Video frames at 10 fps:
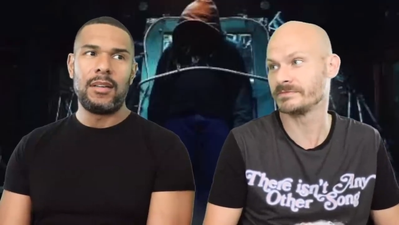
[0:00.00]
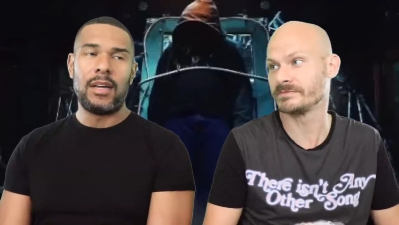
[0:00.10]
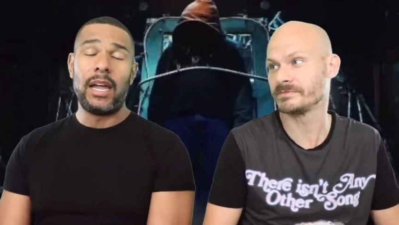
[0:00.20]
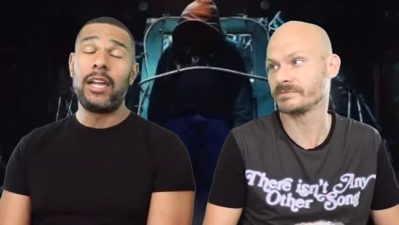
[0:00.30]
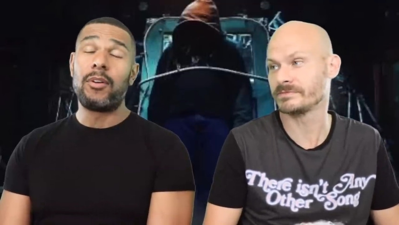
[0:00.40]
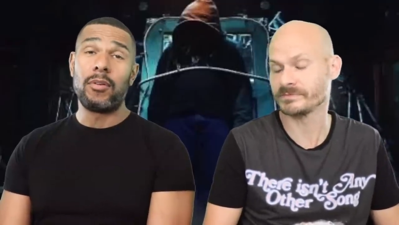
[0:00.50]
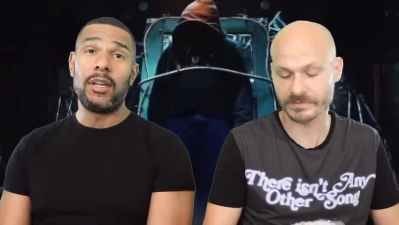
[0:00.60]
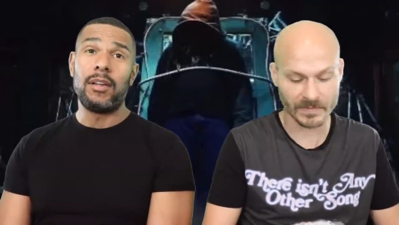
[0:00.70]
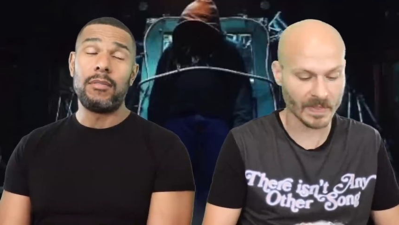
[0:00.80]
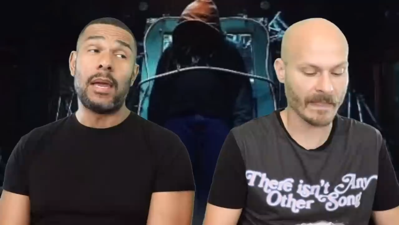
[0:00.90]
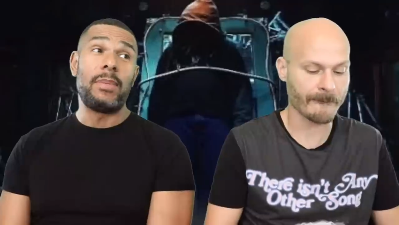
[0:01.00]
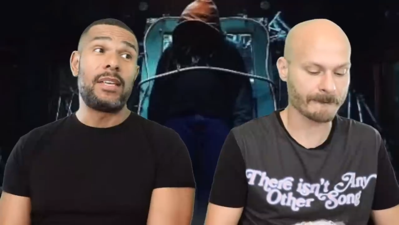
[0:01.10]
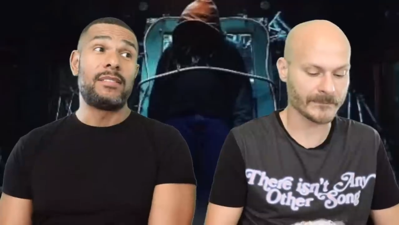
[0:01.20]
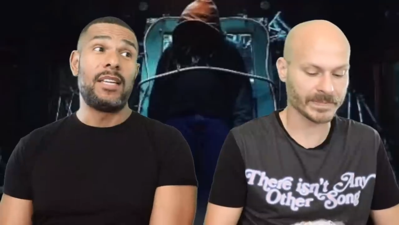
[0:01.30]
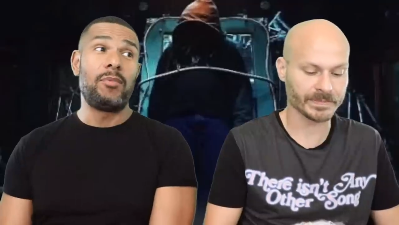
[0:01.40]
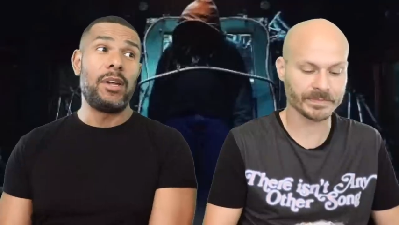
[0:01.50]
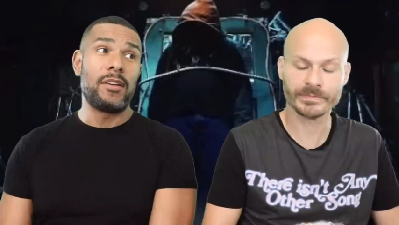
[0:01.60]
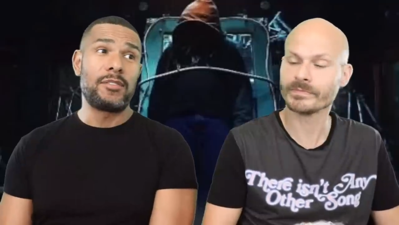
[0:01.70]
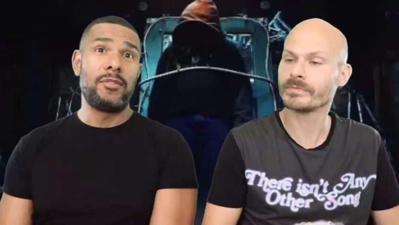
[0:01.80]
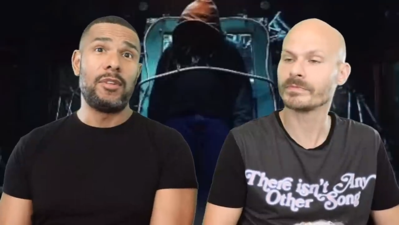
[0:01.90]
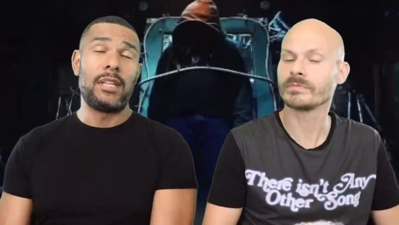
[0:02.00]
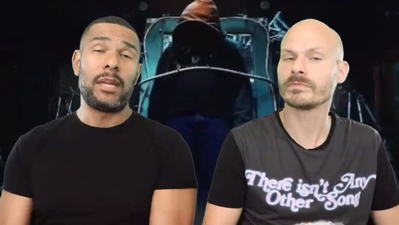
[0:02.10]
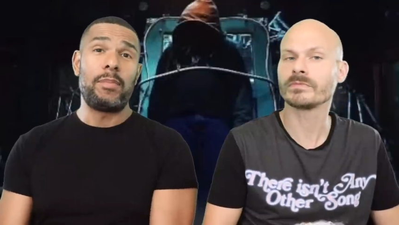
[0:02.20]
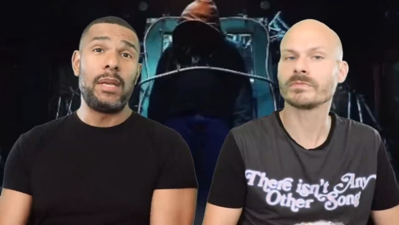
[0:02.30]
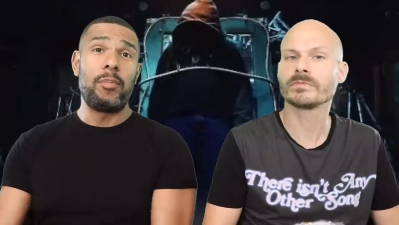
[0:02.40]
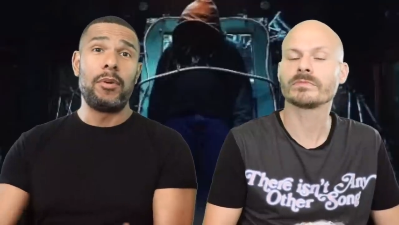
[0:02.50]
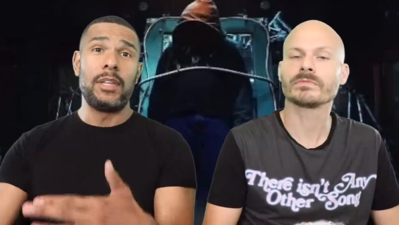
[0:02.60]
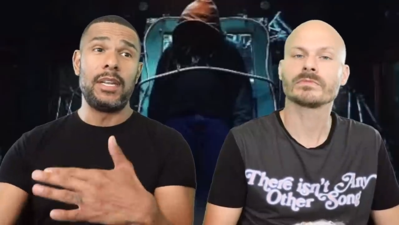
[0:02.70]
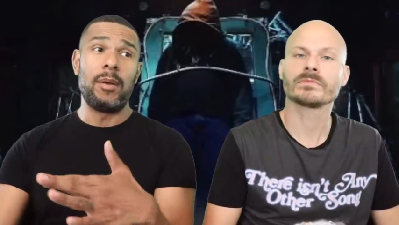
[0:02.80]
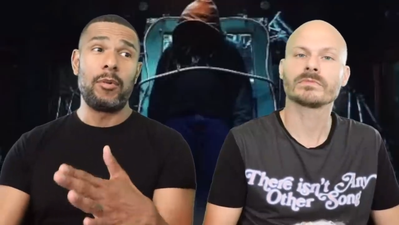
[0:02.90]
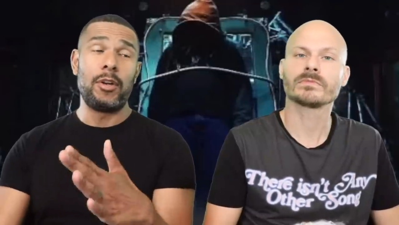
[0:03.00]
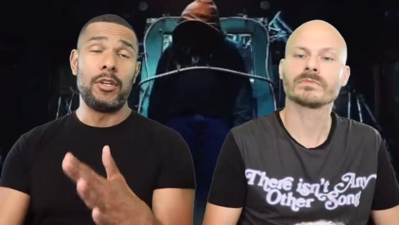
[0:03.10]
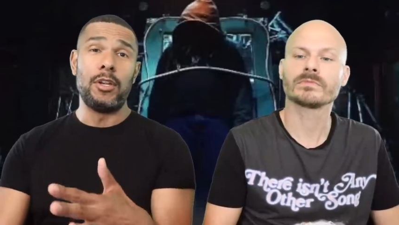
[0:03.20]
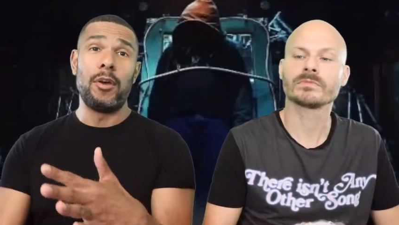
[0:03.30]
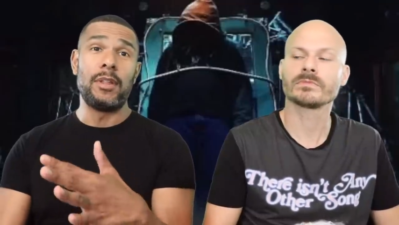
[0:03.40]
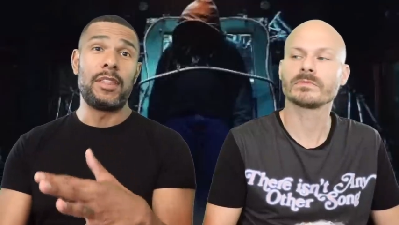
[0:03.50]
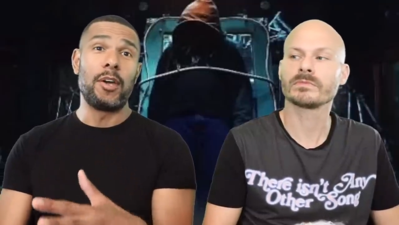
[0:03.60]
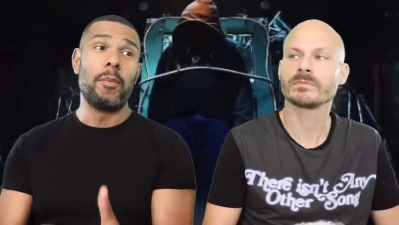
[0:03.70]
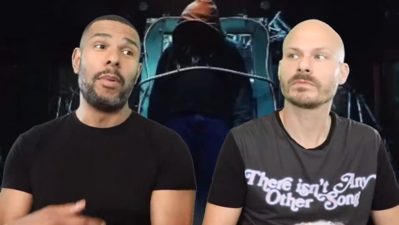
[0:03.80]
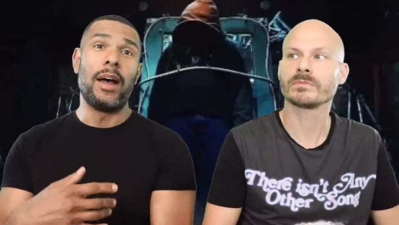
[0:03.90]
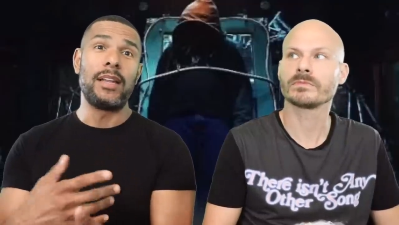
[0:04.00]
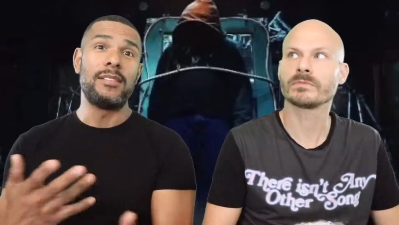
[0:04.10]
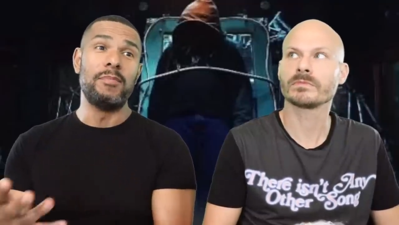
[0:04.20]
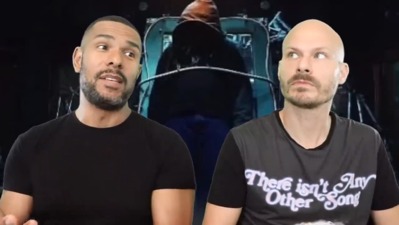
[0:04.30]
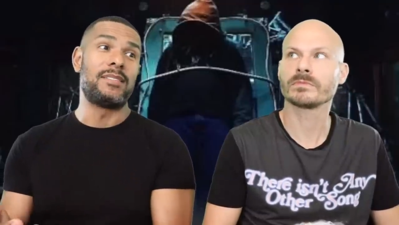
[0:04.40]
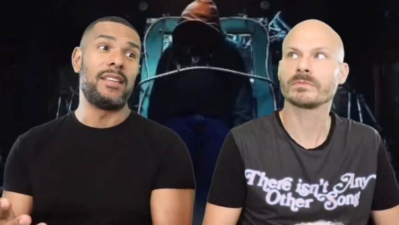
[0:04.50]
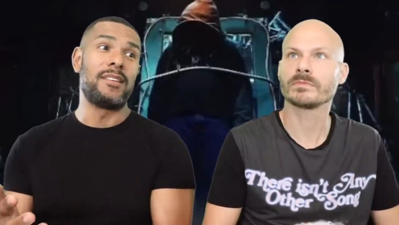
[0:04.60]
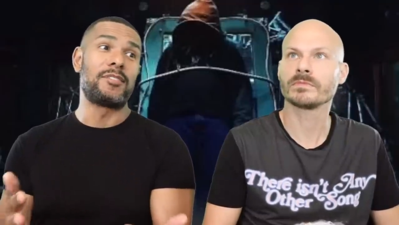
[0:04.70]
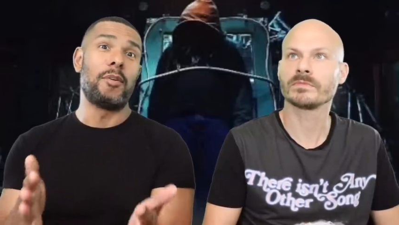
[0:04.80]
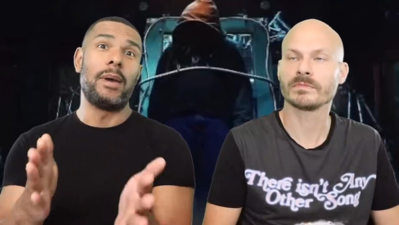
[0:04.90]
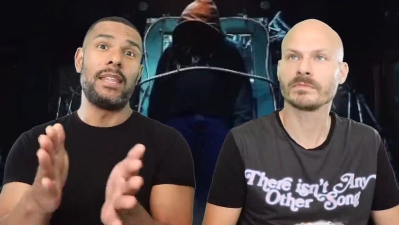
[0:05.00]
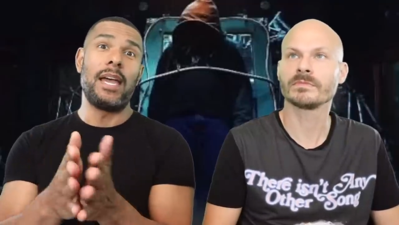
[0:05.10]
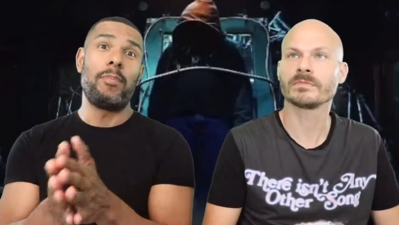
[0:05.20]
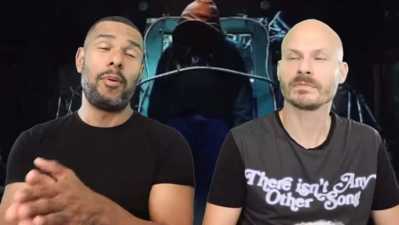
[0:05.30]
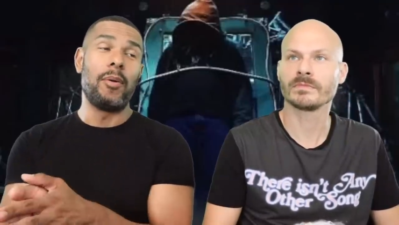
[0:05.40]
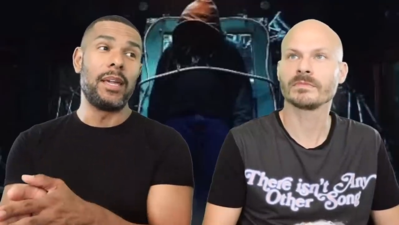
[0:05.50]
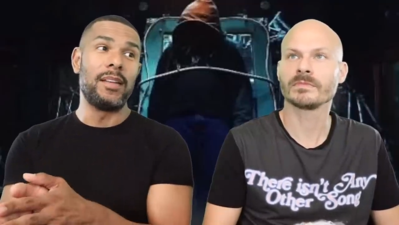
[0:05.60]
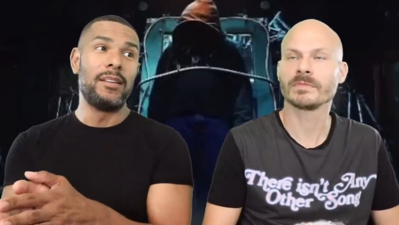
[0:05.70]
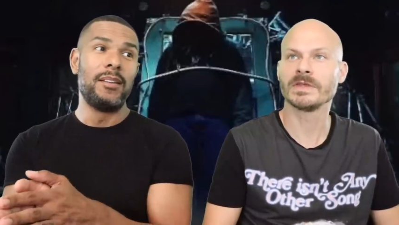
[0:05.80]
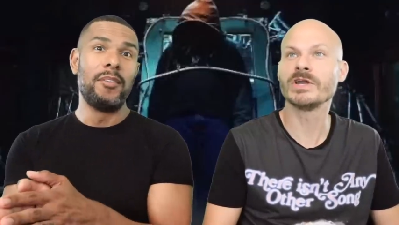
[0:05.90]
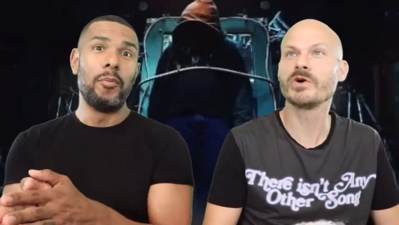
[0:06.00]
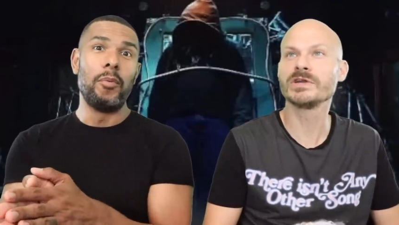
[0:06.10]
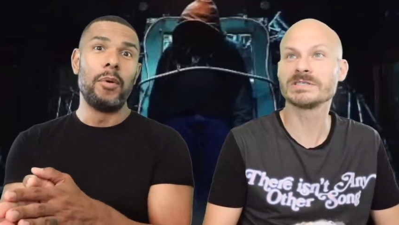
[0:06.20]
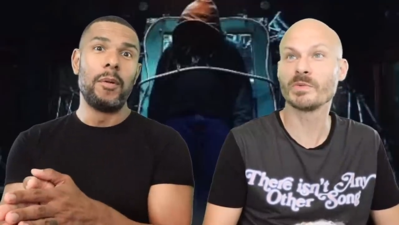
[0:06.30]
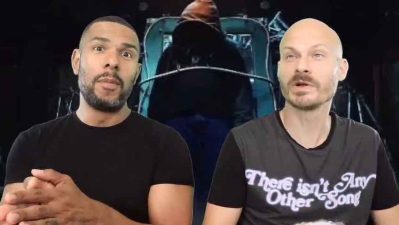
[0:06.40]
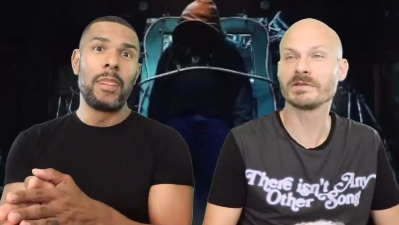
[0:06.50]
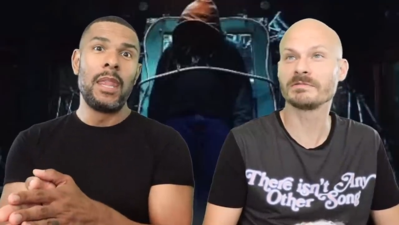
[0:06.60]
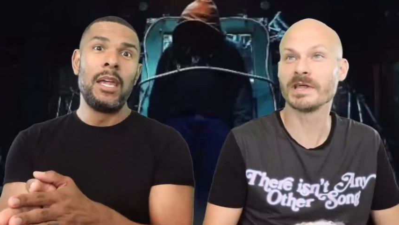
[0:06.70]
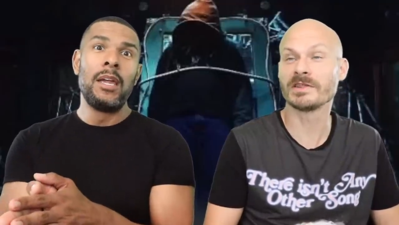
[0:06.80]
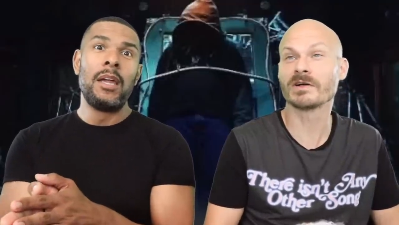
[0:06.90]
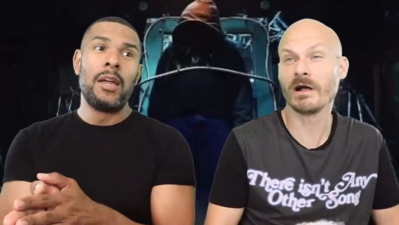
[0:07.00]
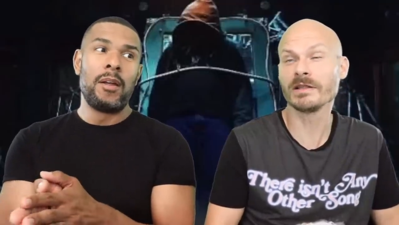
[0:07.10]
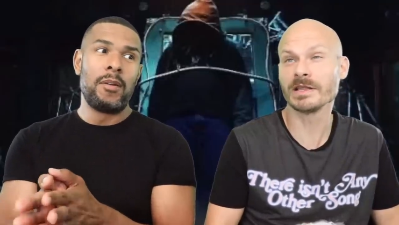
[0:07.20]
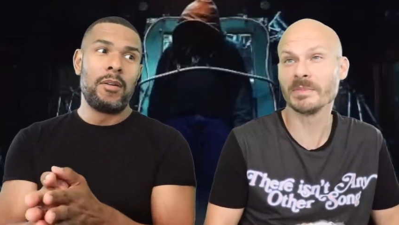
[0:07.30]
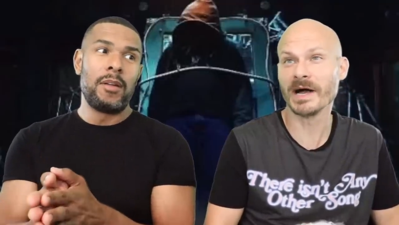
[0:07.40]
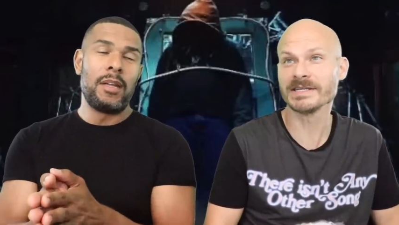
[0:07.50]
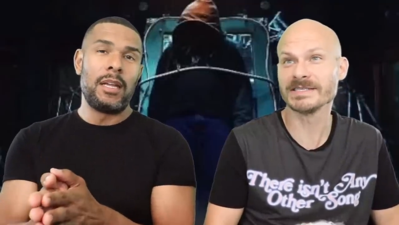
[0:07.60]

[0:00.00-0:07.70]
Speaker 1: I agree. Yeah, because then we also like people in the neighborhood know that there are bodies missing. So by that point,
Speaker 2: they know there's someone that they're calling the body